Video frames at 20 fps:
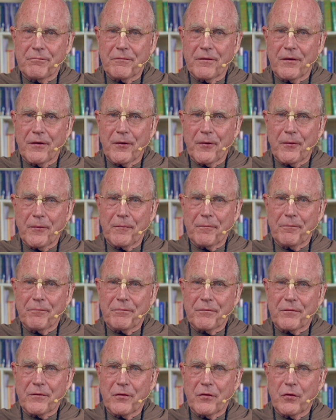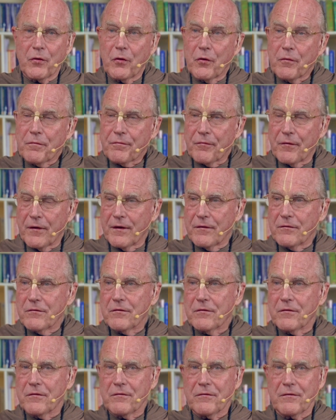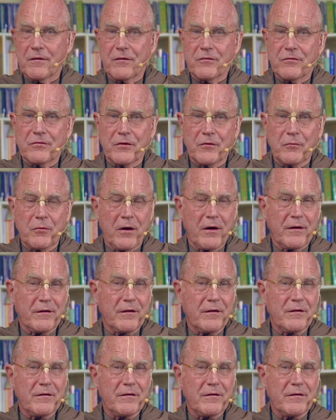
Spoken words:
her friends and Sri Radha,